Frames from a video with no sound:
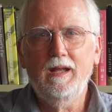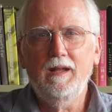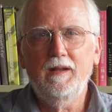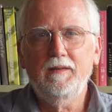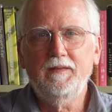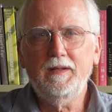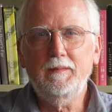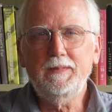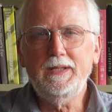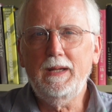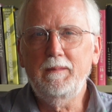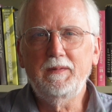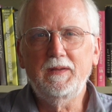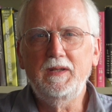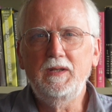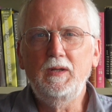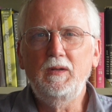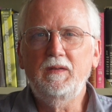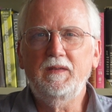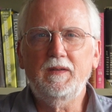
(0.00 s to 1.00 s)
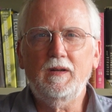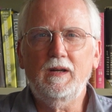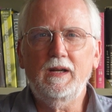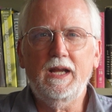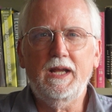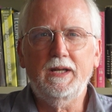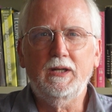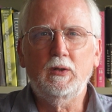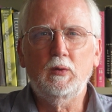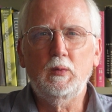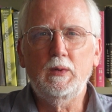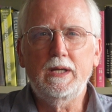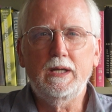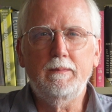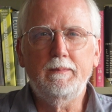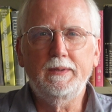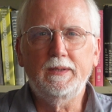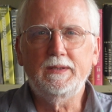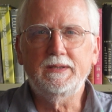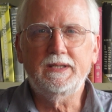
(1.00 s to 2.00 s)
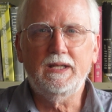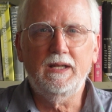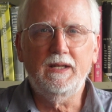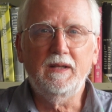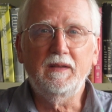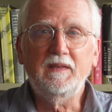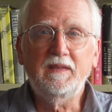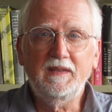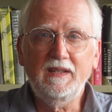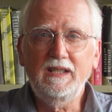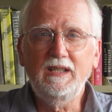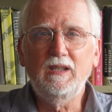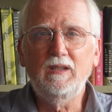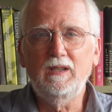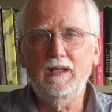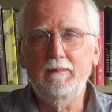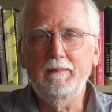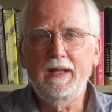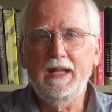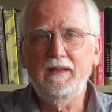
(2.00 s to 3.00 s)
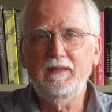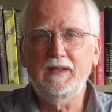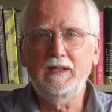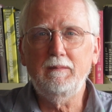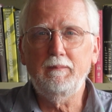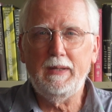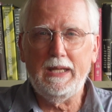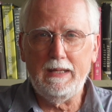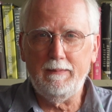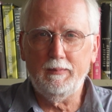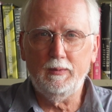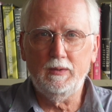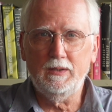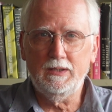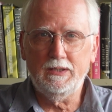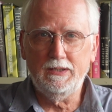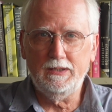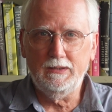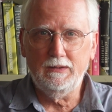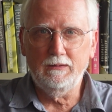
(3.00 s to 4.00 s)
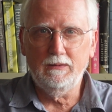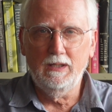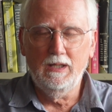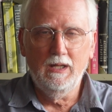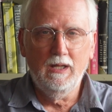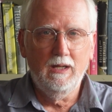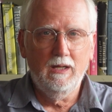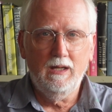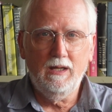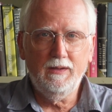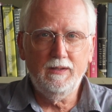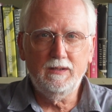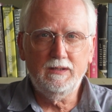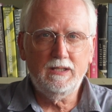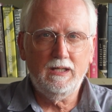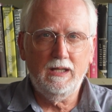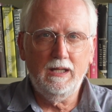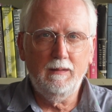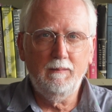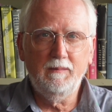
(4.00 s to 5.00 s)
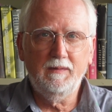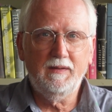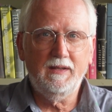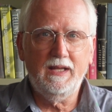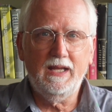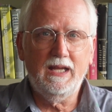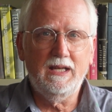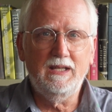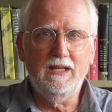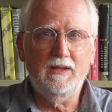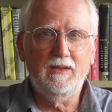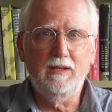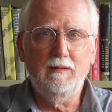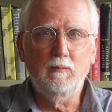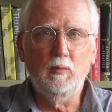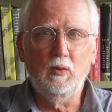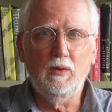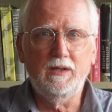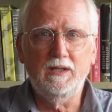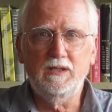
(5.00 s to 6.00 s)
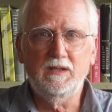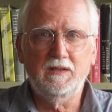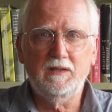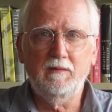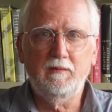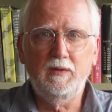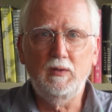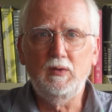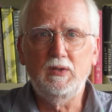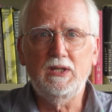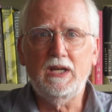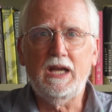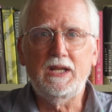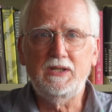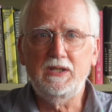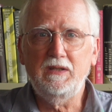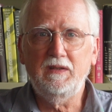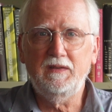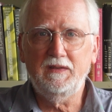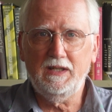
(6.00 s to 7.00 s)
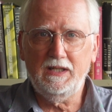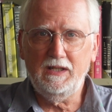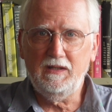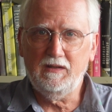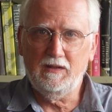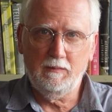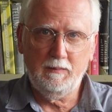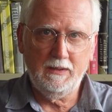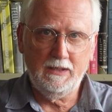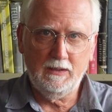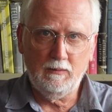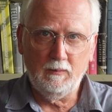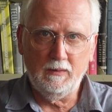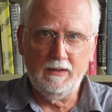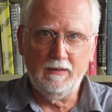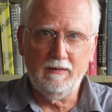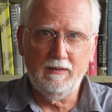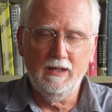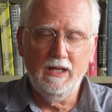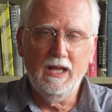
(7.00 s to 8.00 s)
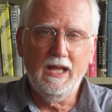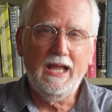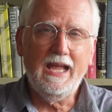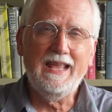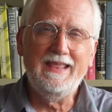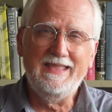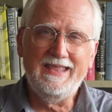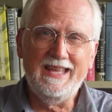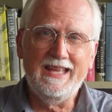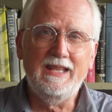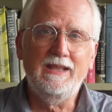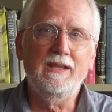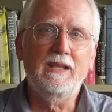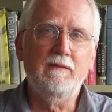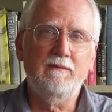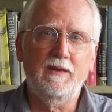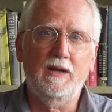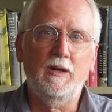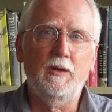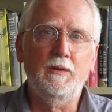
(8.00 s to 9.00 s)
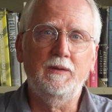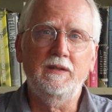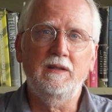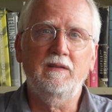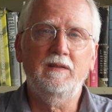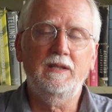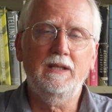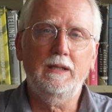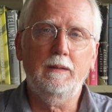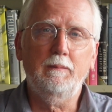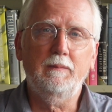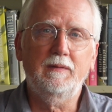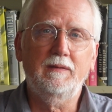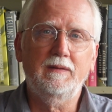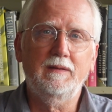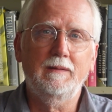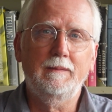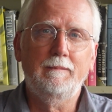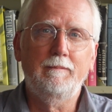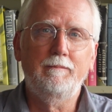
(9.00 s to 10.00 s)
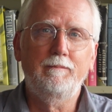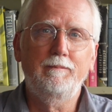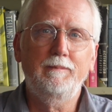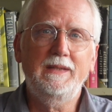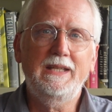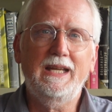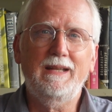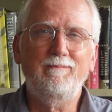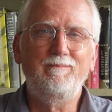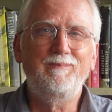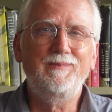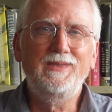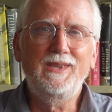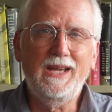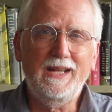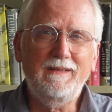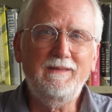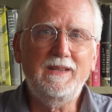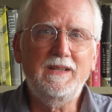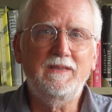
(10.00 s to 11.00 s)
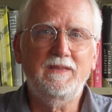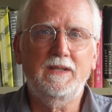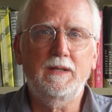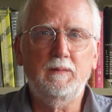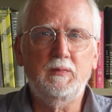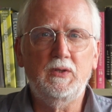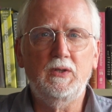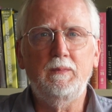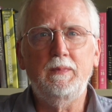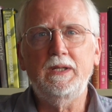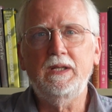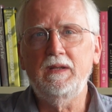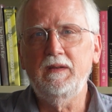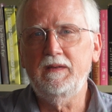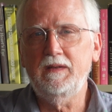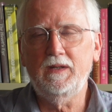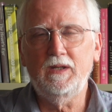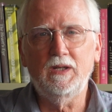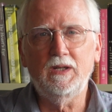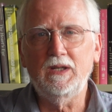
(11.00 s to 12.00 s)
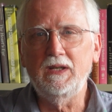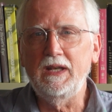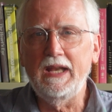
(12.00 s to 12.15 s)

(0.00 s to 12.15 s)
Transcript: Sometimes the new star had a career built on a single amazing paper or two. Other times they had nothing more than just a few dodgy studies to begin with, and then they followed these tips. Yet, none of these tips should be considered